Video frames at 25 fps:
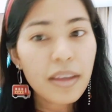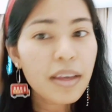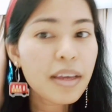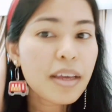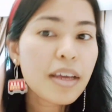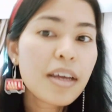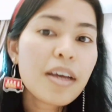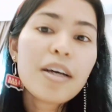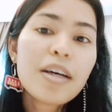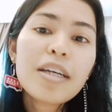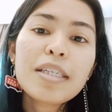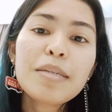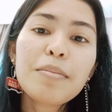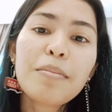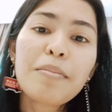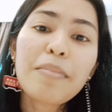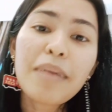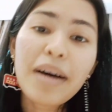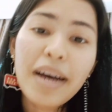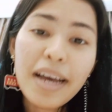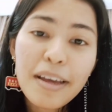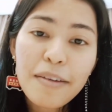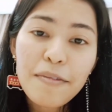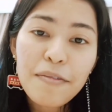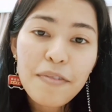because
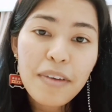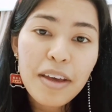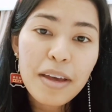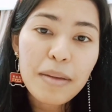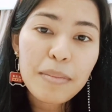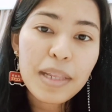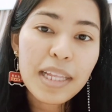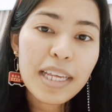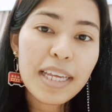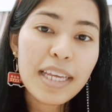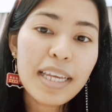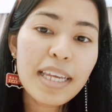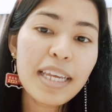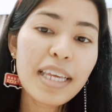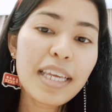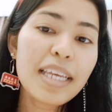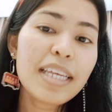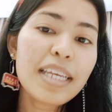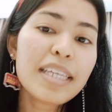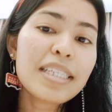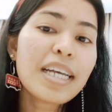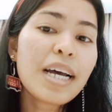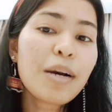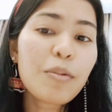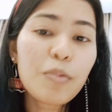my family is,
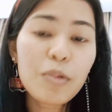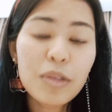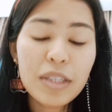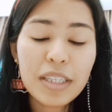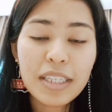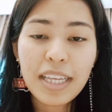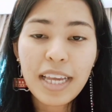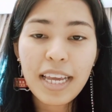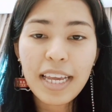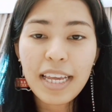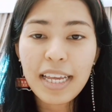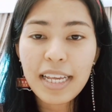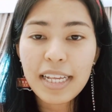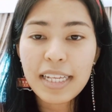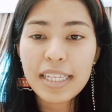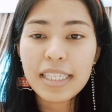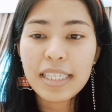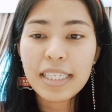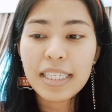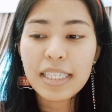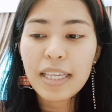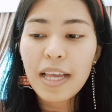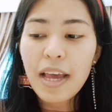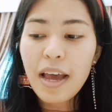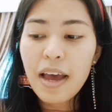I would say, is